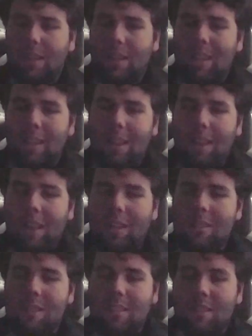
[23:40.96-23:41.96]
other than
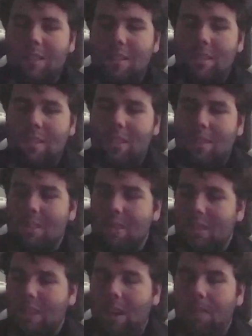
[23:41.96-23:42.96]
that, she's she's
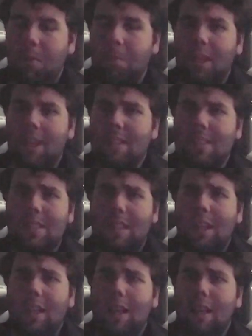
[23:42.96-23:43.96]
just kind of a blank
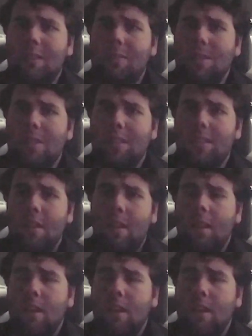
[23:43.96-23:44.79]
slate actress.